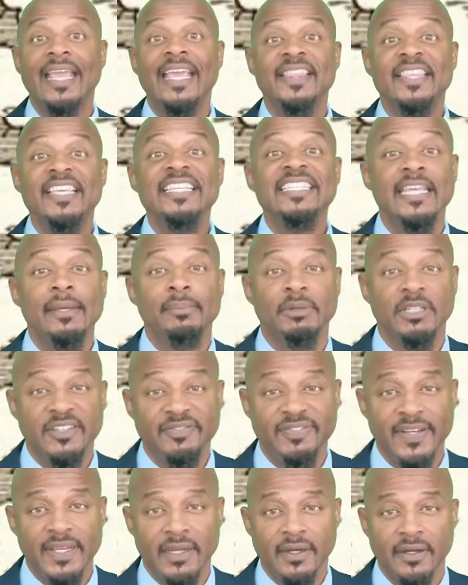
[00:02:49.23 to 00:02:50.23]
in this
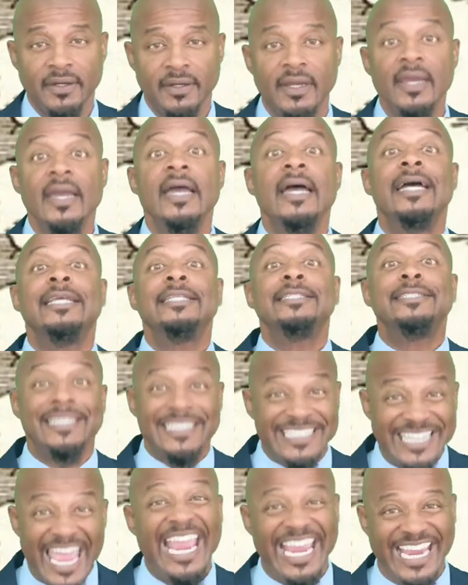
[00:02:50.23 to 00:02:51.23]
hemisphere
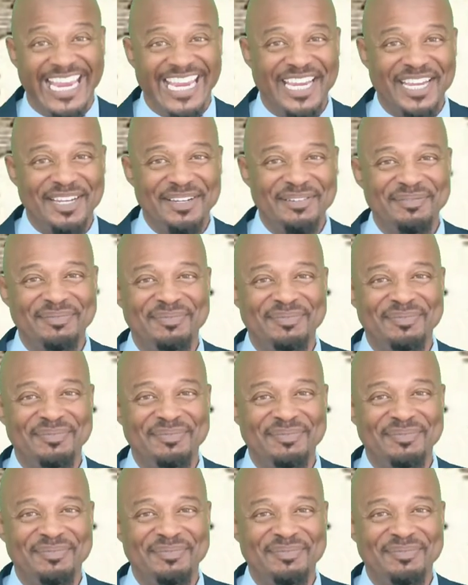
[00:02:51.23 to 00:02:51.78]
today?